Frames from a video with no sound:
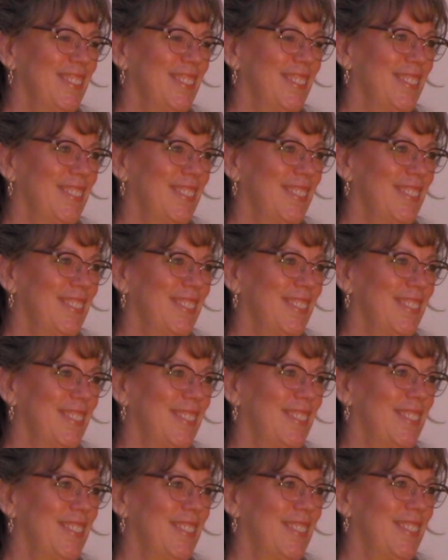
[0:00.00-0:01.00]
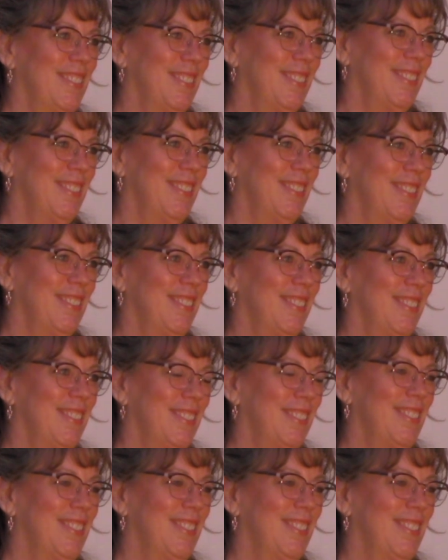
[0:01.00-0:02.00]

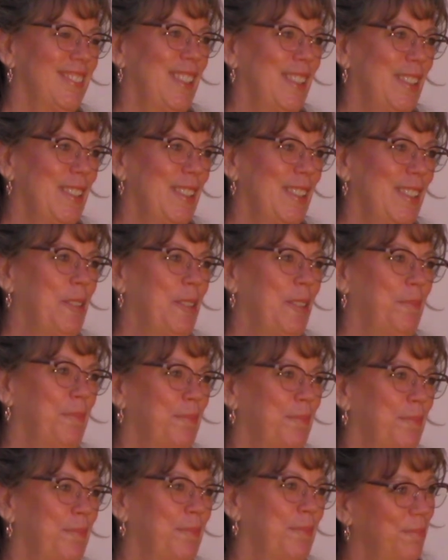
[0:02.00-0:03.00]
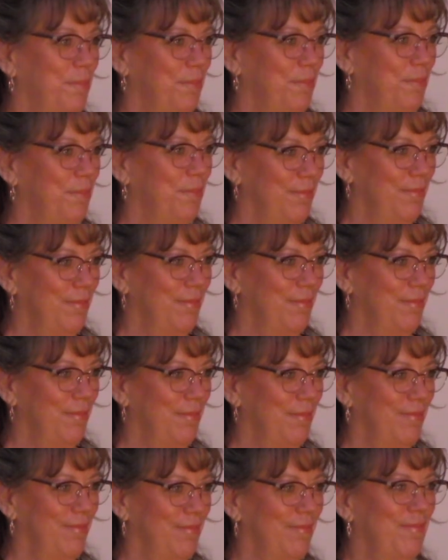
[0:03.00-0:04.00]

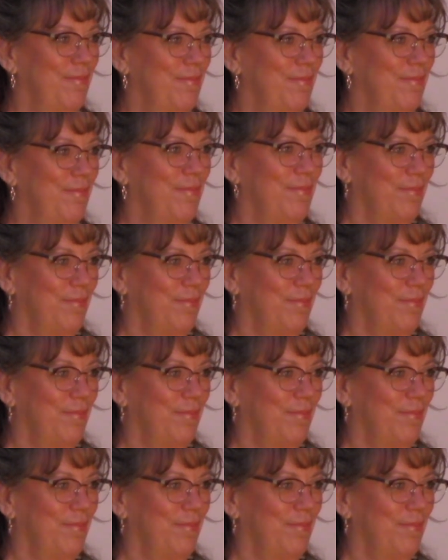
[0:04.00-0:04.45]
[no speech]